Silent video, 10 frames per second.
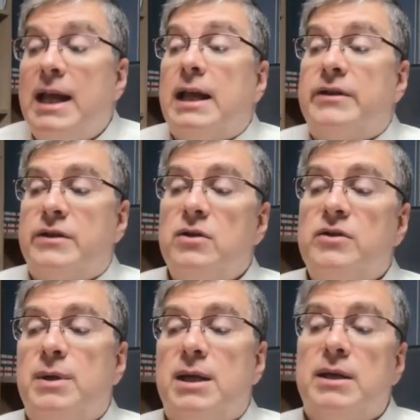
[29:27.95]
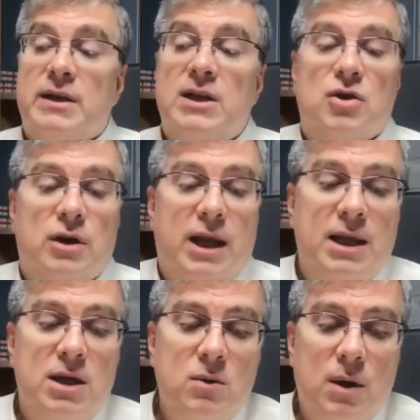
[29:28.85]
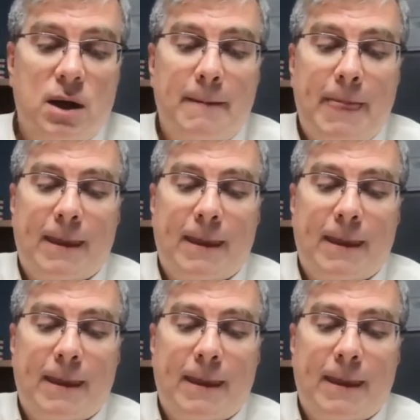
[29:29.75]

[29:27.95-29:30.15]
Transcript: "Excuse me, teacher, can you